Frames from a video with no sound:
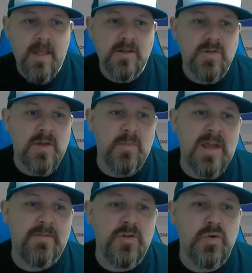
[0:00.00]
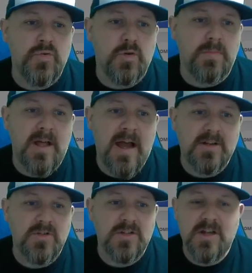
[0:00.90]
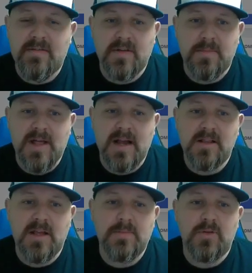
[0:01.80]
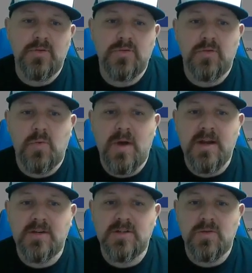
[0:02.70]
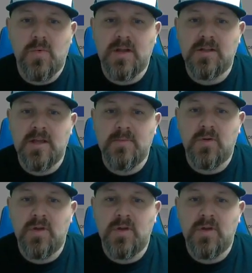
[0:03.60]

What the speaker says: So then we have a neutral black, so just kind of like a black label, neutral white, just a white label.